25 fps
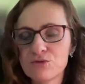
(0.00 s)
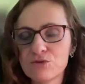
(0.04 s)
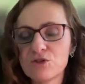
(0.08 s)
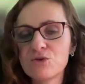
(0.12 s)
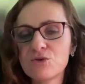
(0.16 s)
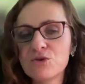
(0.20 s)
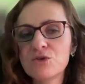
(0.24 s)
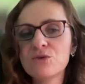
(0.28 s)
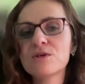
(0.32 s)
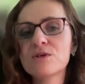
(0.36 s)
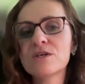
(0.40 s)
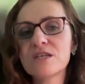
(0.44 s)
So
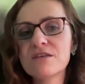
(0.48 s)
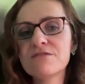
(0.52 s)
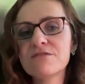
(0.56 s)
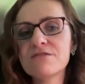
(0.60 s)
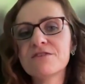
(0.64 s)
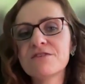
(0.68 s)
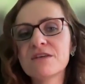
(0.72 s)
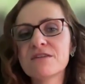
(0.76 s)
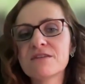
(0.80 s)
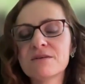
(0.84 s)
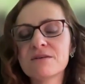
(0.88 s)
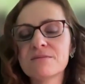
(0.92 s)
you are
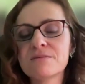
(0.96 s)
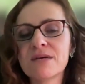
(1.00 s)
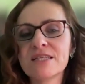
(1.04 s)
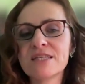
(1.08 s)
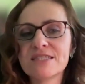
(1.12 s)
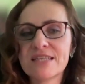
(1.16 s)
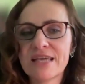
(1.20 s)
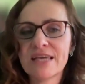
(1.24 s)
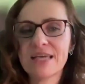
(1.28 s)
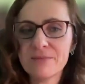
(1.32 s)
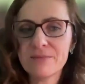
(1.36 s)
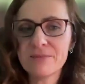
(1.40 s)
giving them
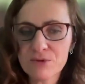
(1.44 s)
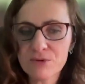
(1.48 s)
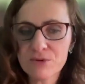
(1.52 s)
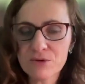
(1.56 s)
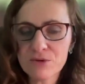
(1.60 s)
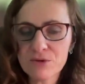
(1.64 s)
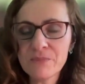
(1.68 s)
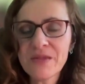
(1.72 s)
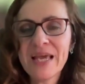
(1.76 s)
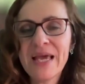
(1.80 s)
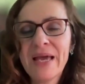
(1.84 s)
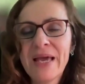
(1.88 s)
a
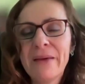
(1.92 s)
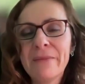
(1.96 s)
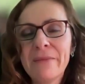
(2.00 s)
table,